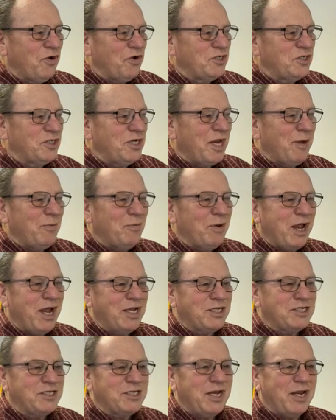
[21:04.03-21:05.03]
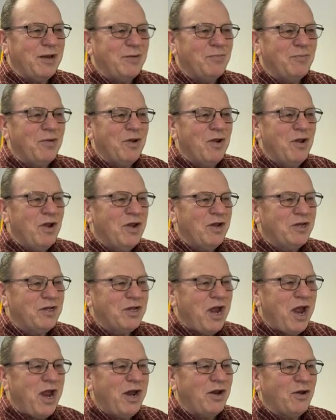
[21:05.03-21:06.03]
first name, last name,
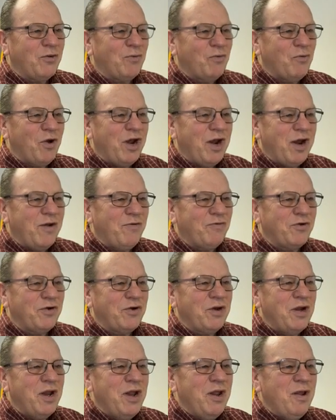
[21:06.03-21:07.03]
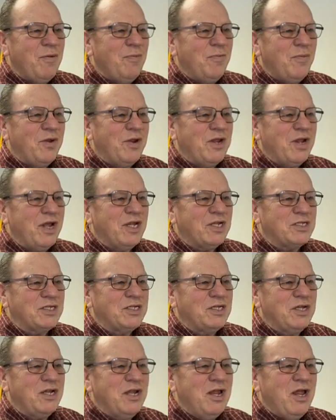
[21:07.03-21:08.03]
title, whatever,
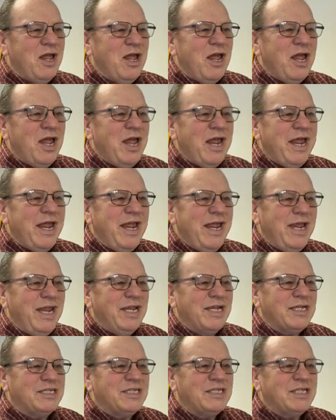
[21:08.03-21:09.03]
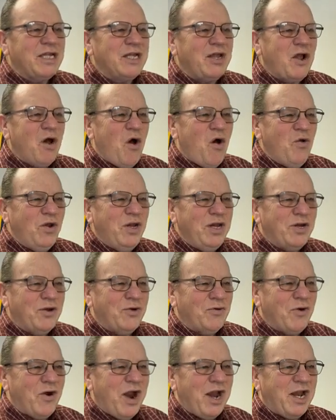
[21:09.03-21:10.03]
because he is the only
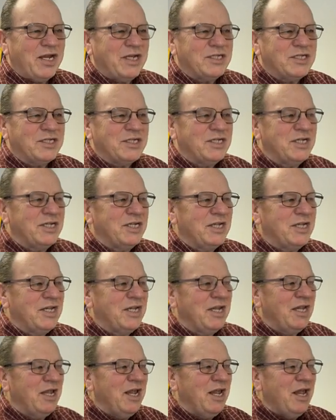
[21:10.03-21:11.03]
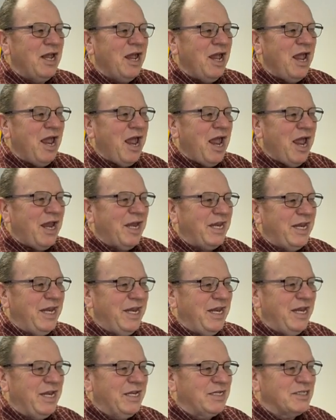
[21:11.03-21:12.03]
Christ, and
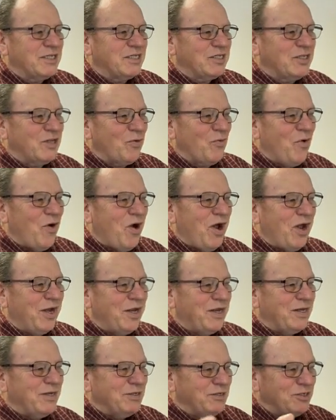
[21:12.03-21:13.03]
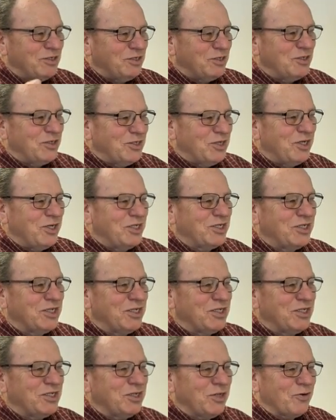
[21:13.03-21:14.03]
he is the one,
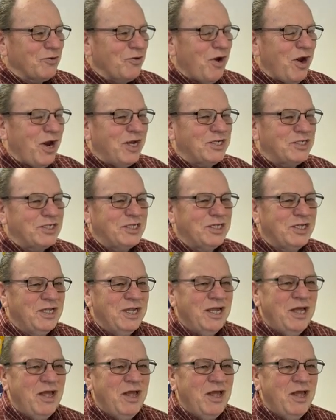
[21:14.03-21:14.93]
Jesus the Christ.